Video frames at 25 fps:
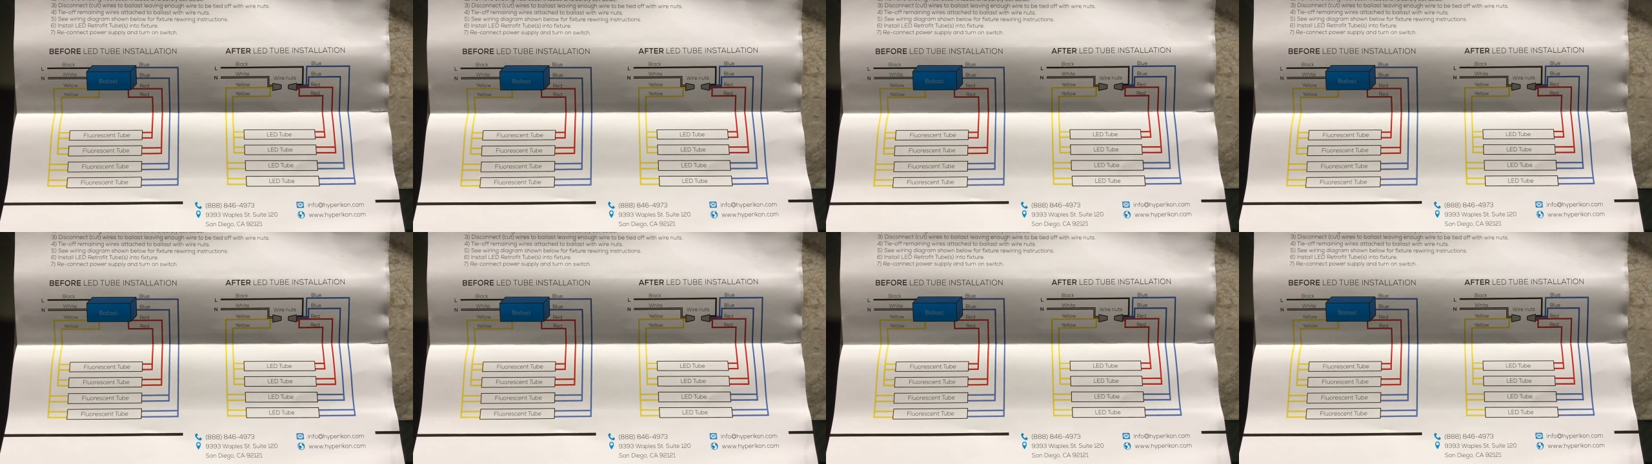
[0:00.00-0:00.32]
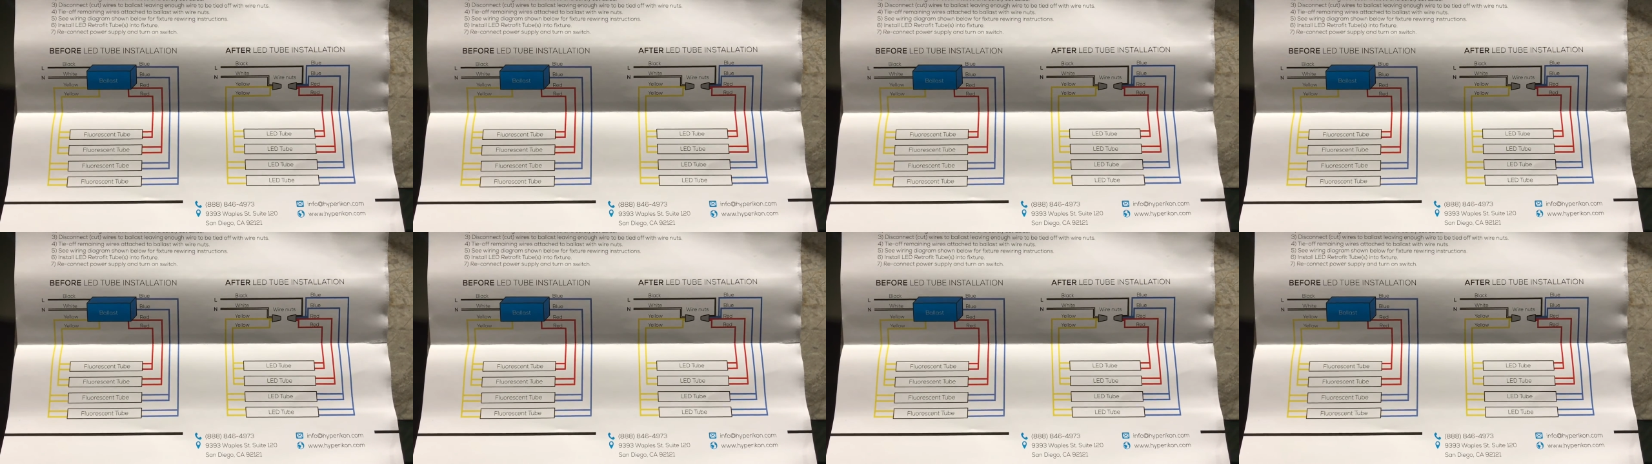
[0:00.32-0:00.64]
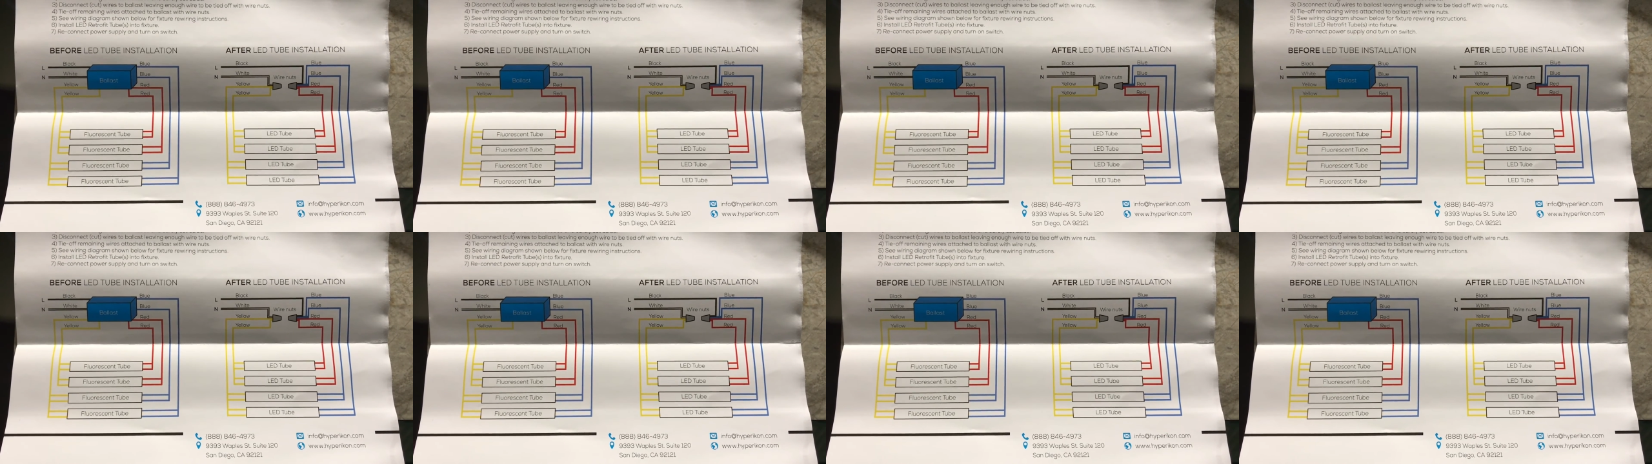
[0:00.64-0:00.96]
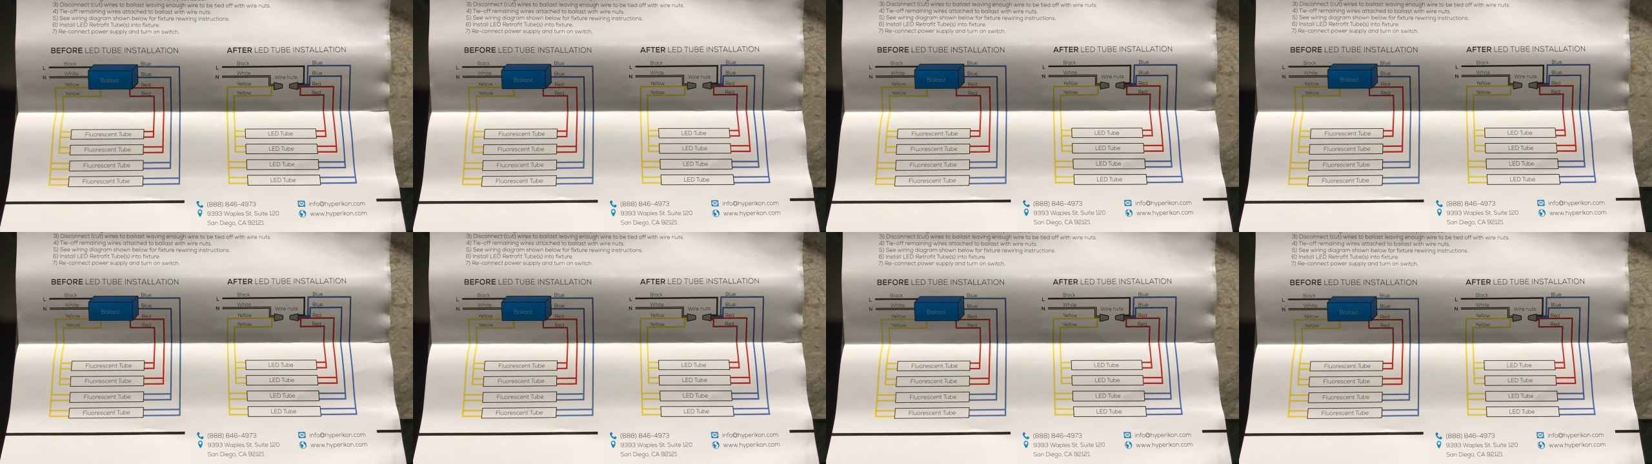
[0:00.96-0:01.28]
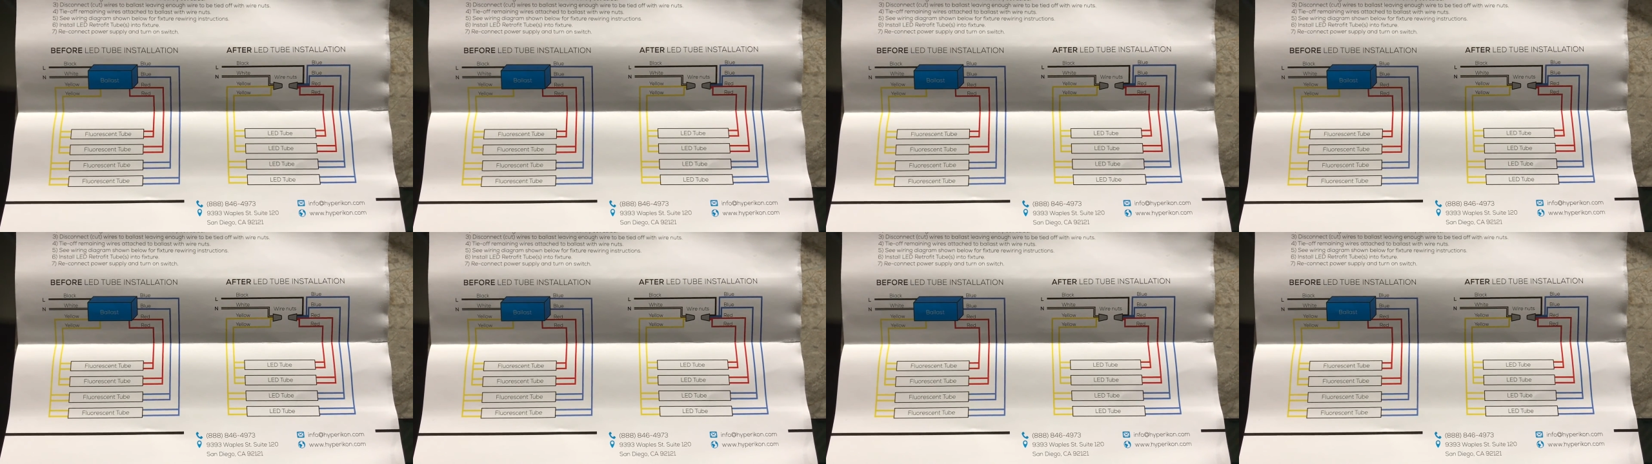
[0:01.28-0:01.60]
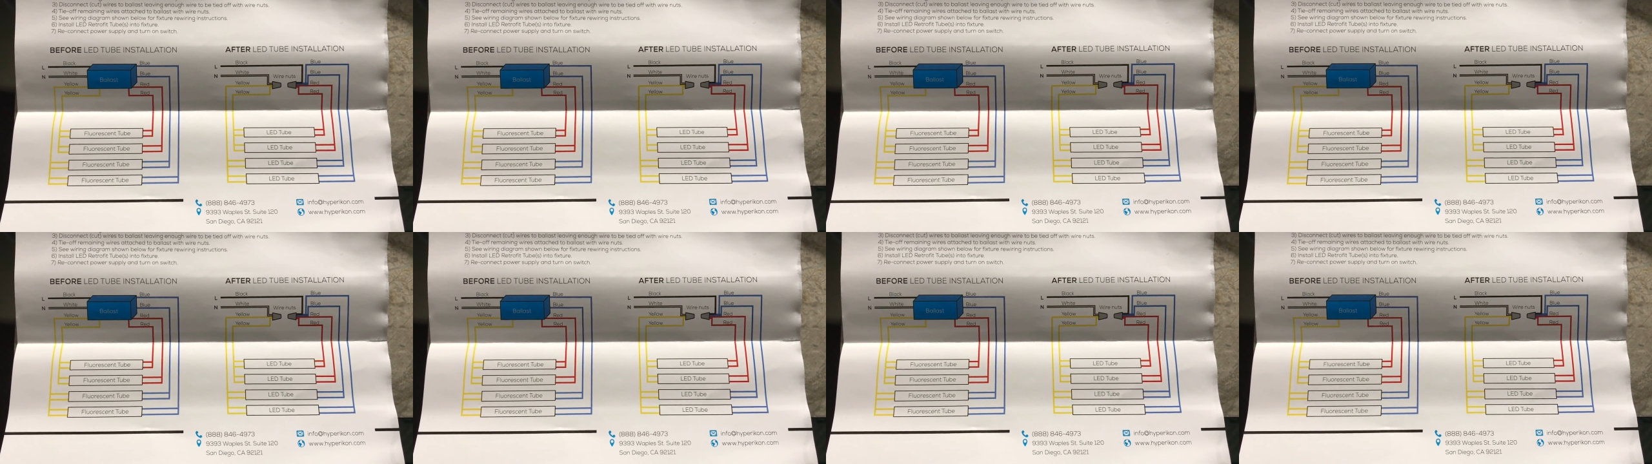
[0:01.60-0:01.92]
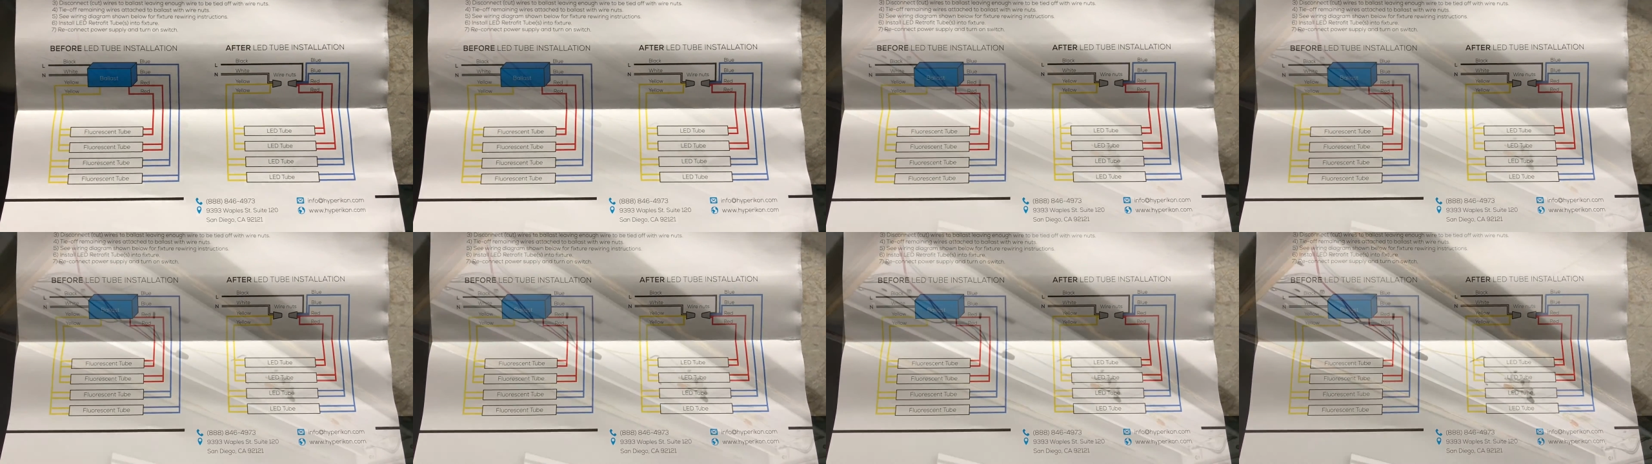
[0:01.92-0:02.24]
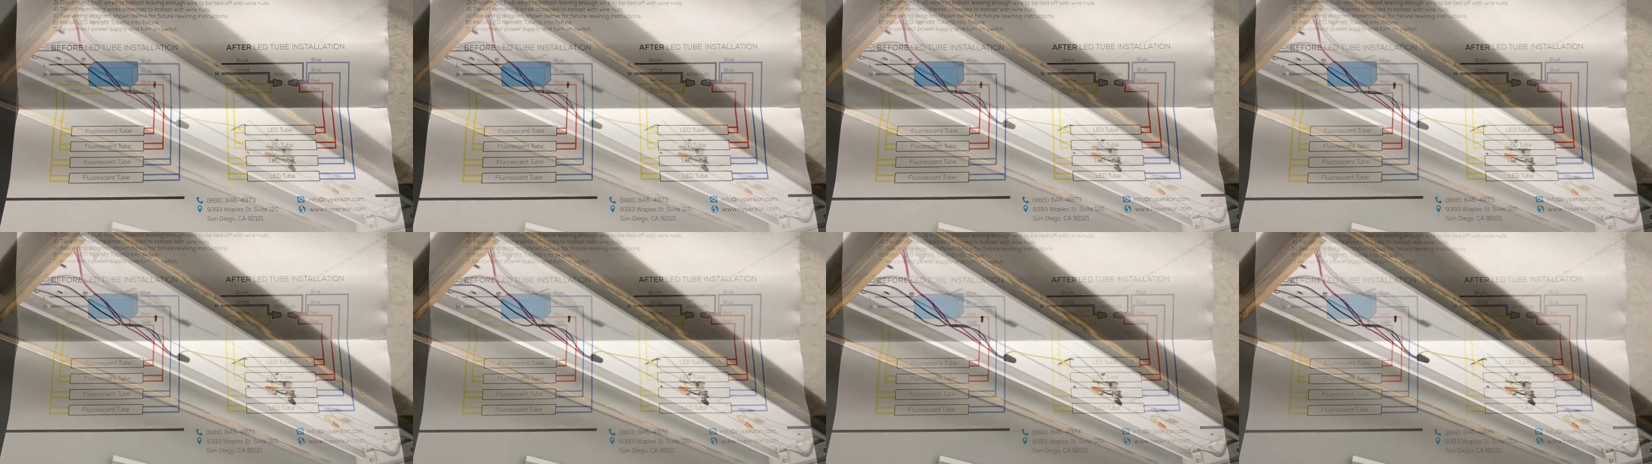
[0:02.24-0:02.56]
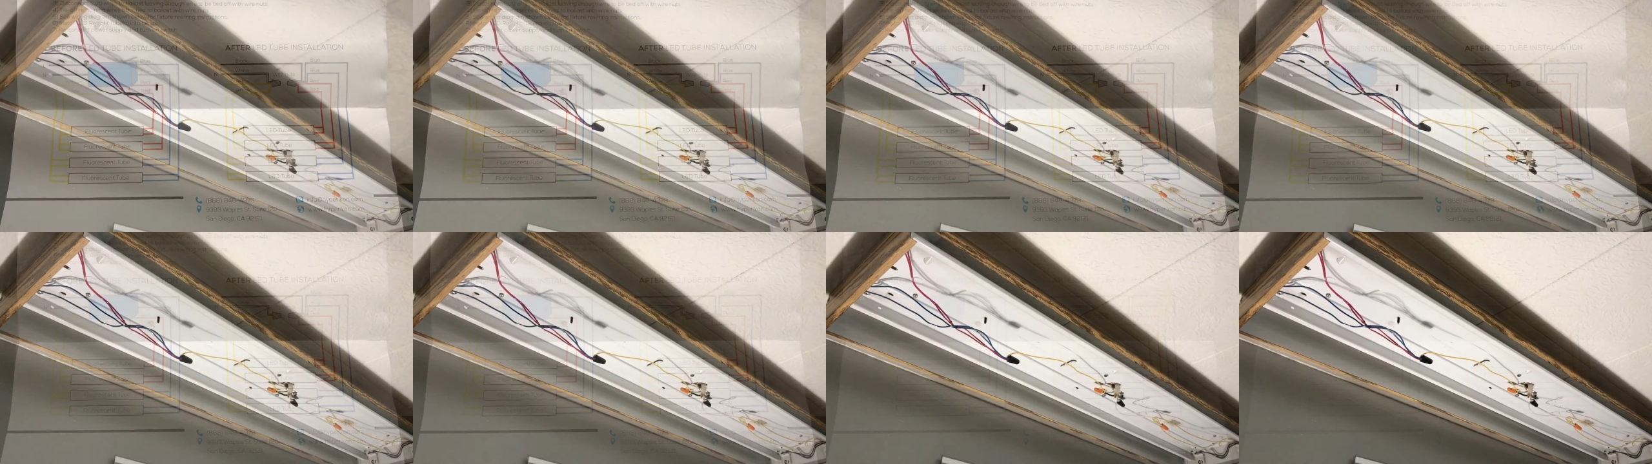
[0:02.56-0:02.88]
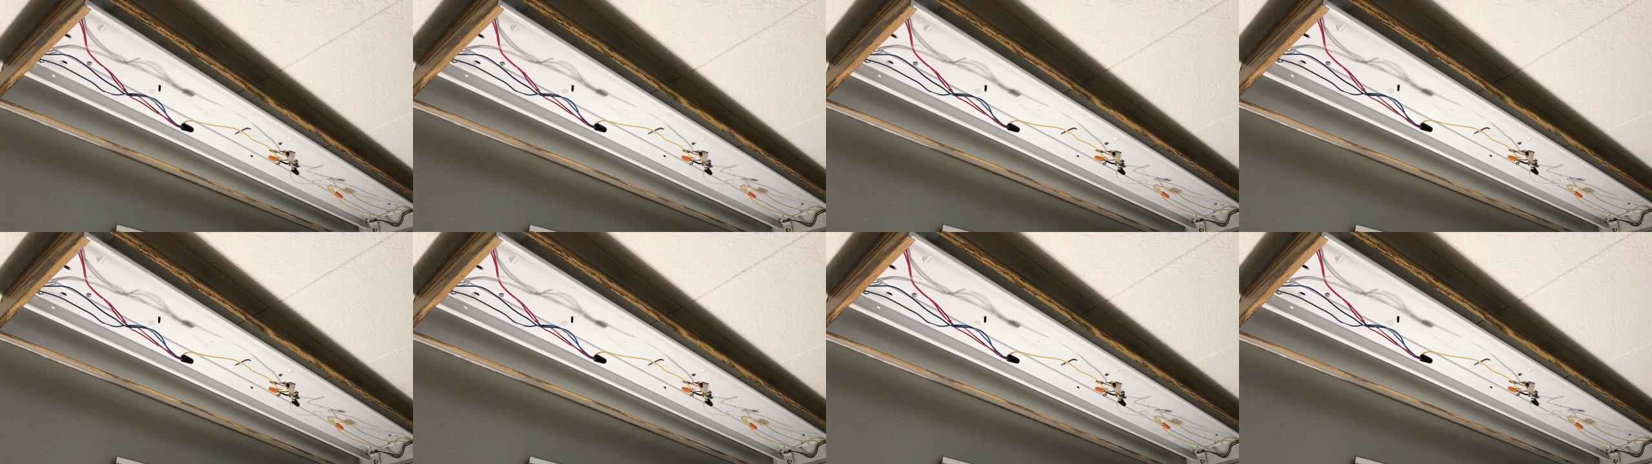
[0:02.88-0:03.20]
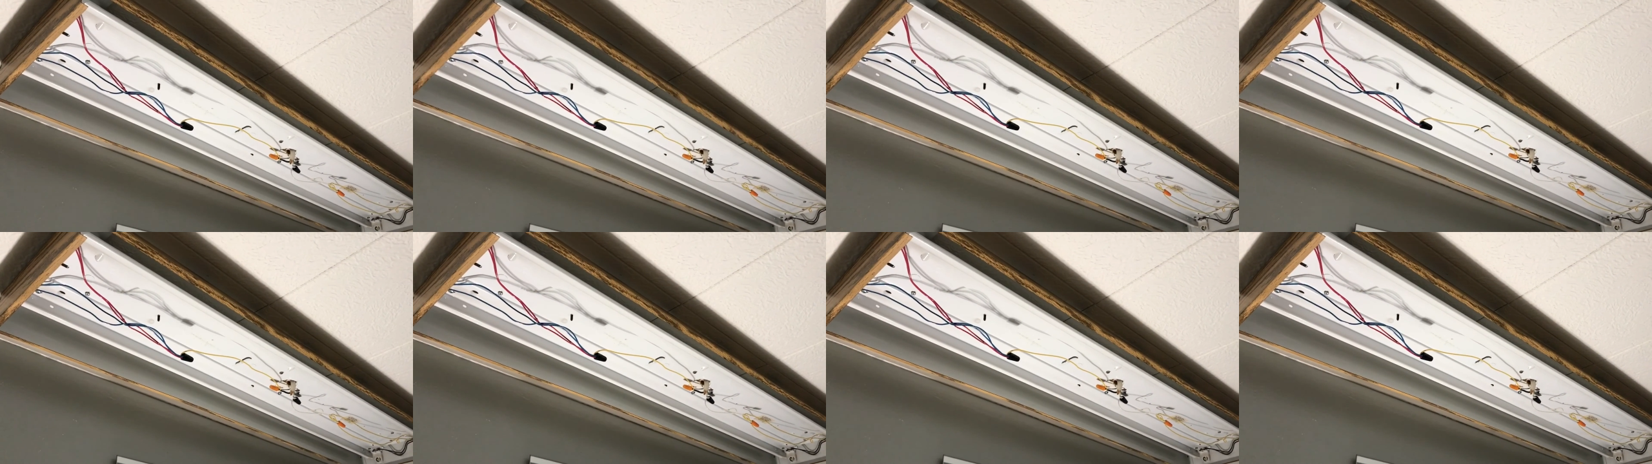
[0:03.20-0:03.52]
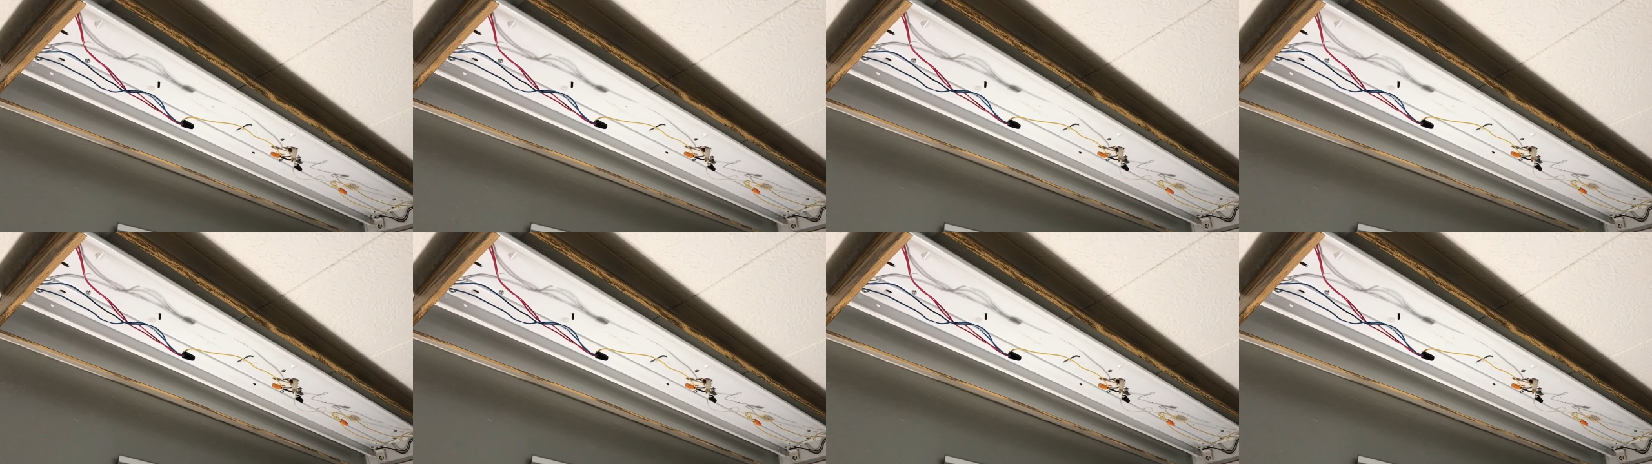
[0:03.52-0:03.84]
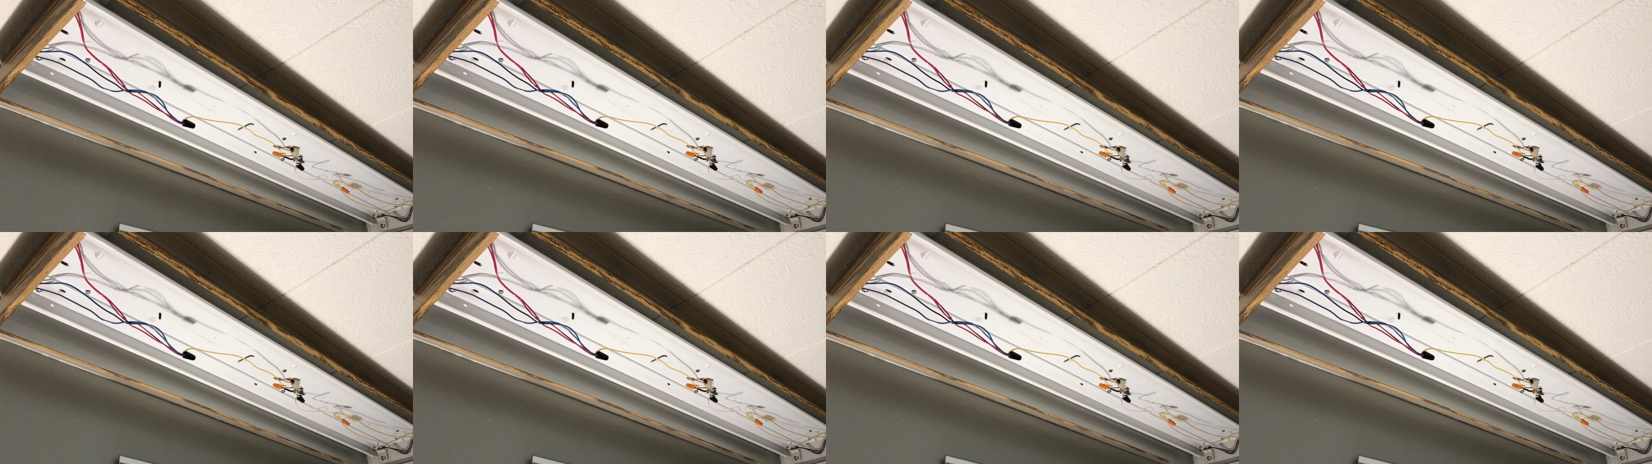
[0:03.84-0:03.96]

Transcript: Nobody's mouth can be seen.